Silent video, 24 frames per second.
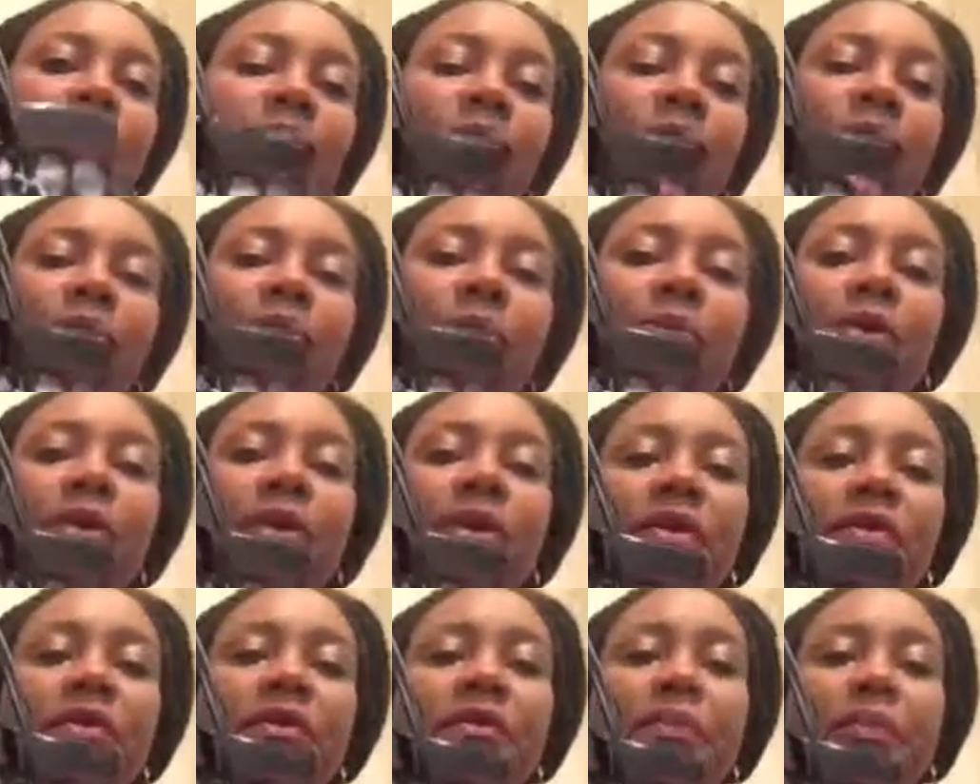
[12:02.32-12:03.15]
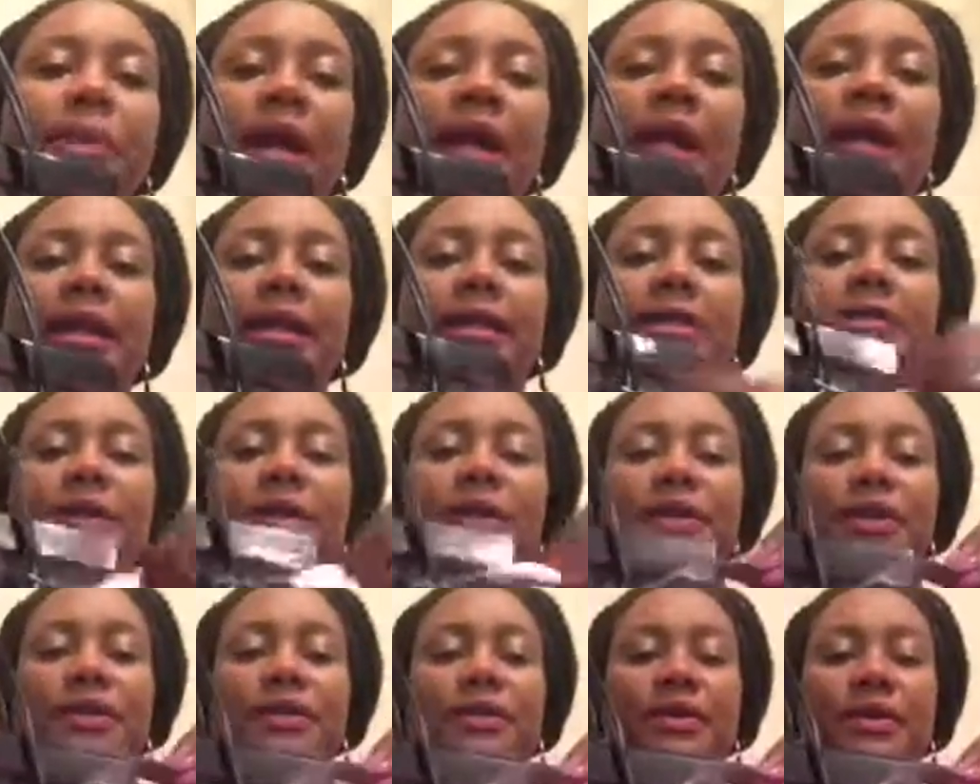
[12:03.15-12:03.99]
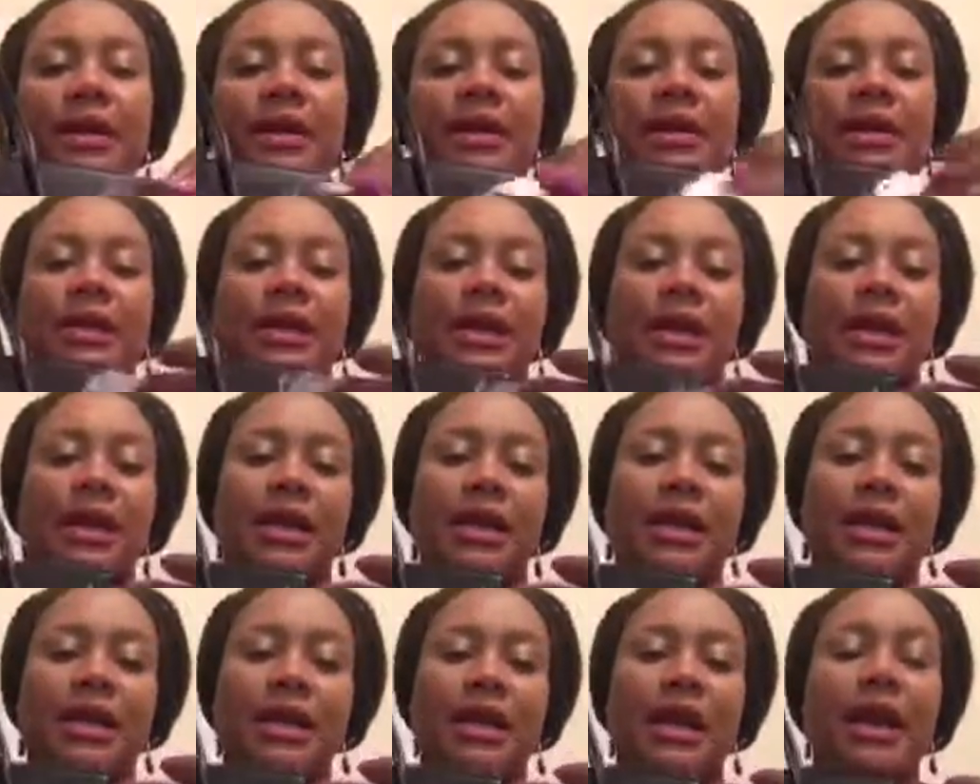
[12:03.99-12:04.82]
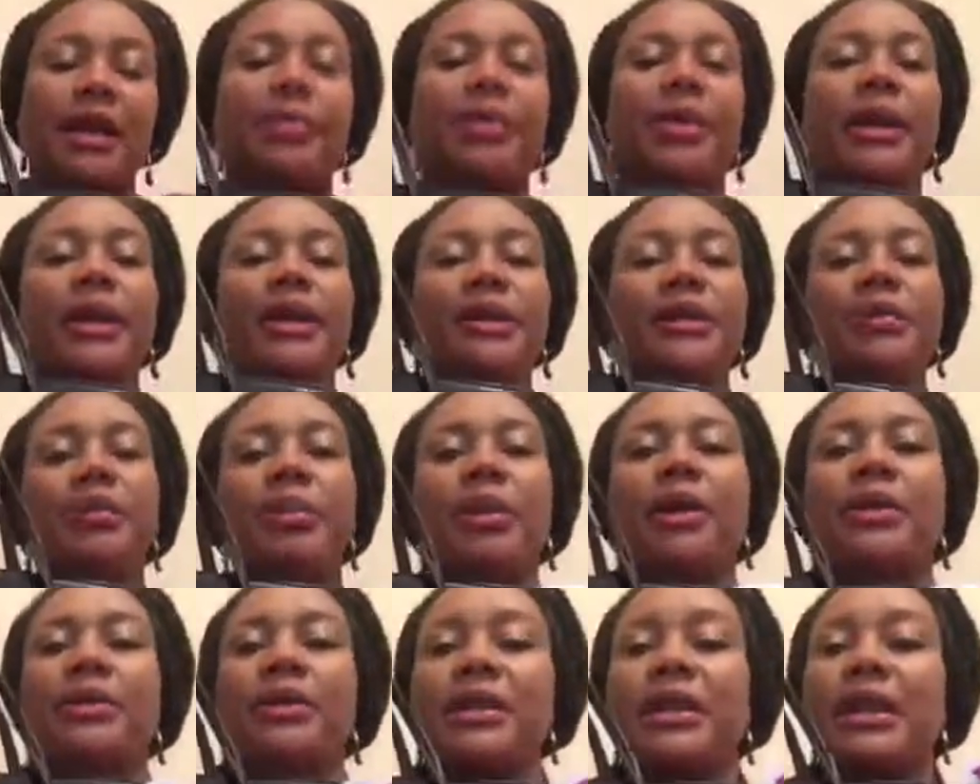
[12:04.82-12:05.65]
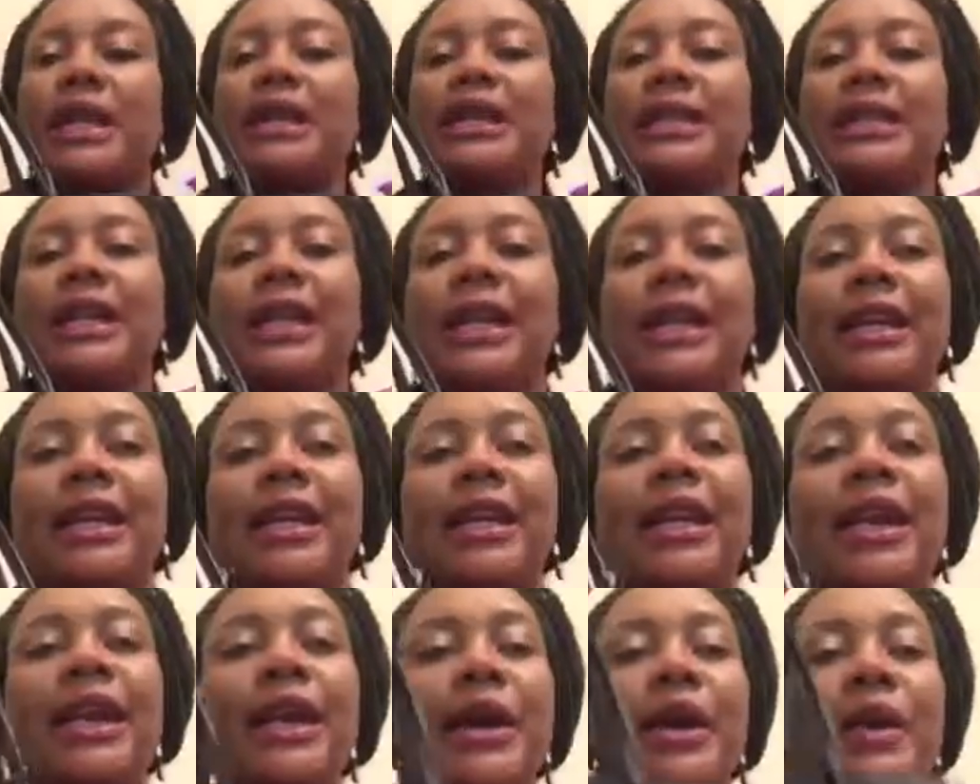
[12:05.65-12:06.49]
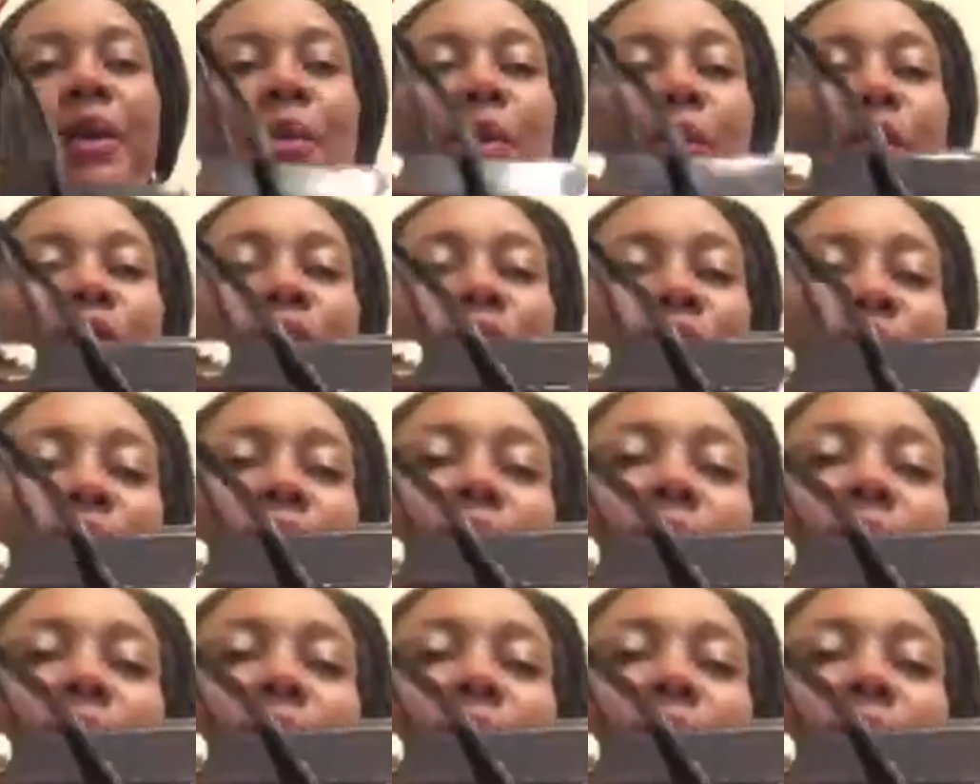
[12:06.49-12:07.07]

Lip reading: Really beautiful bag. This one's still got a tag. I paid £2.99, which is